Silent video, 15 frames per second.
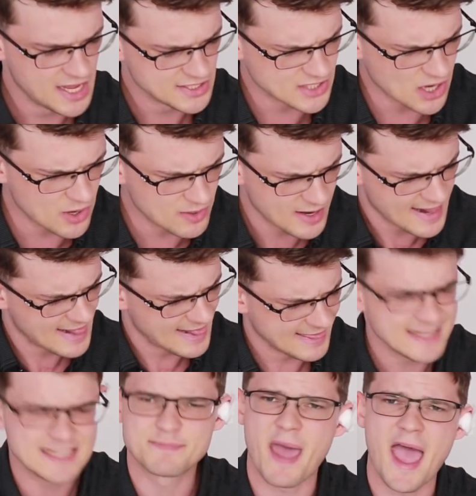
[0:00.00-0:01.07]
So
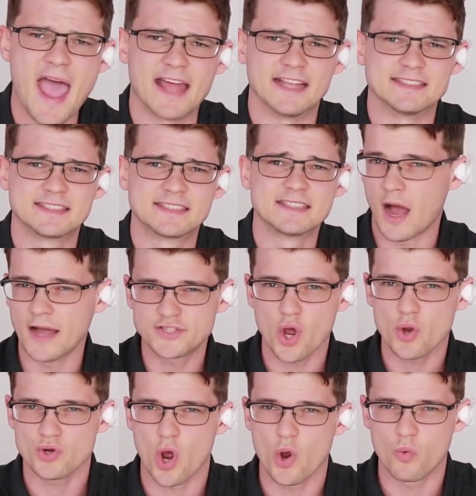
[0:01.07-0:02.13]
these pants, I
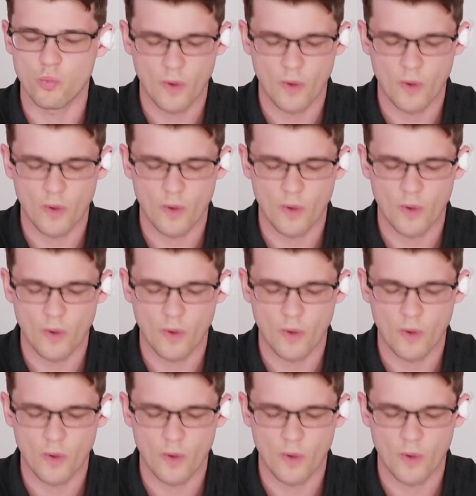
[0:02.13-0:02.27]
don't know